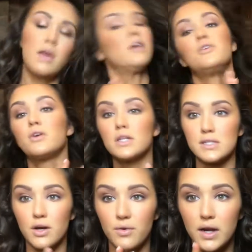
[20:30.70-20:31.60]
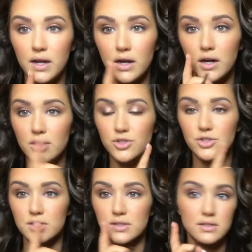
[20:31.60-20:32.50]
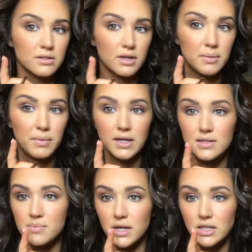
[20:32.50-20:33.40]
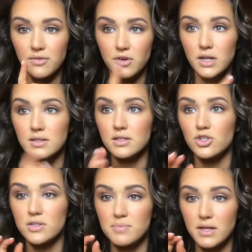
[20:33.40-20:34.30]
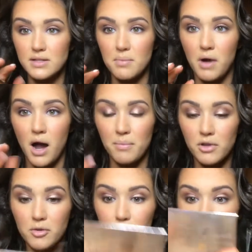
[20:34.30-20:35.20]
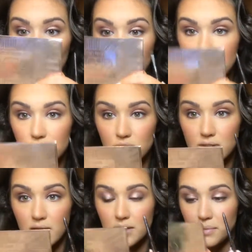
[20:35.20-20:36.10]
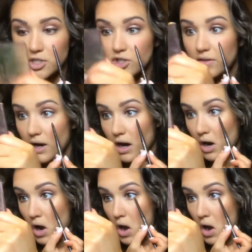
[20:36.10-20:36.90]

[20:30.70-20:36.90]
And you can tell right here, it's just, it makes a big difference. It just makes it pop a little bit more because there's that dimension there.